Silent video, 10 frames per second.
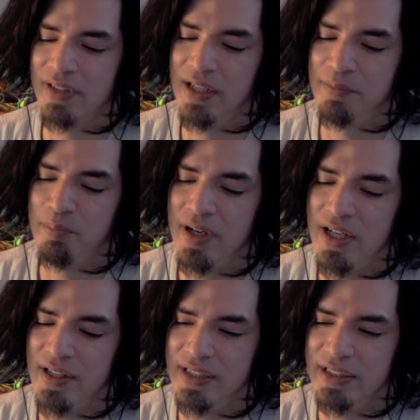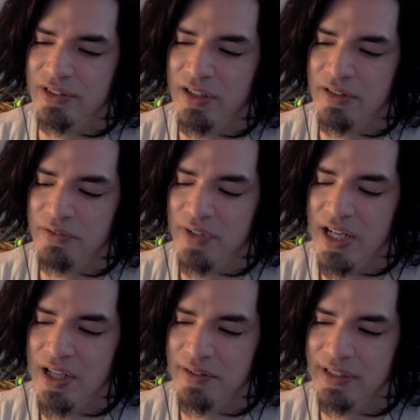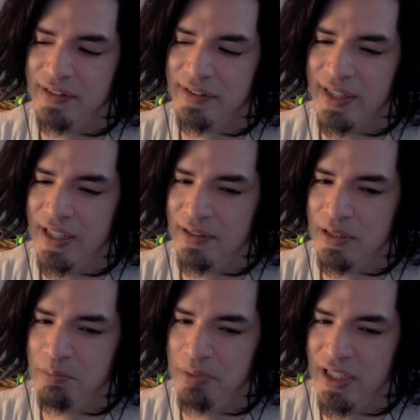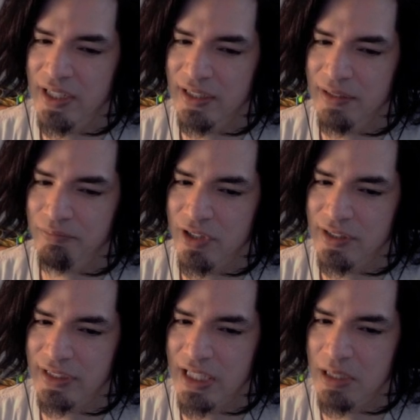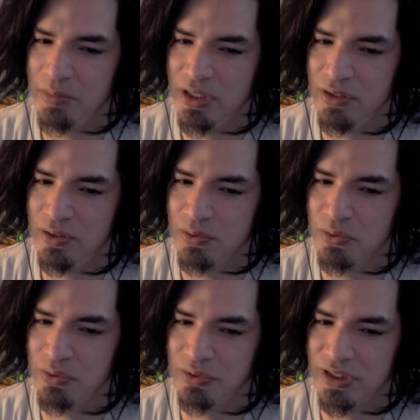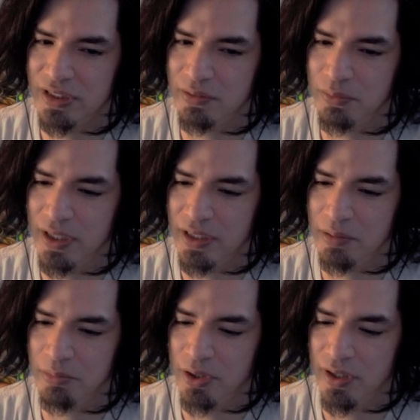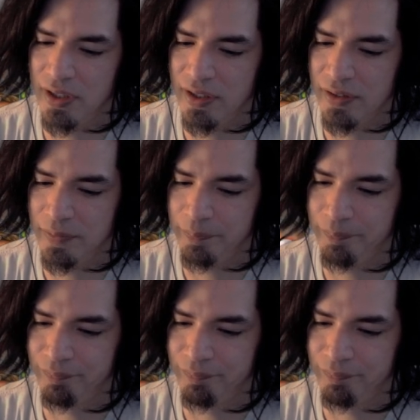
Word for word: Bonnie turned around and started playing funky music. Why, Bon?